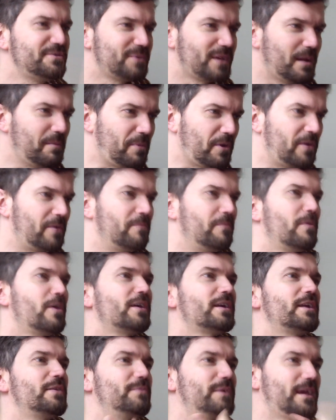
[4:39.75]
as we get better at
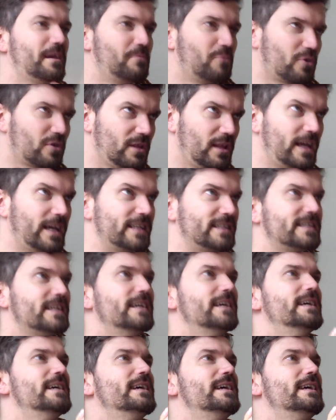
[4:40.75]
marketing, we get more clients,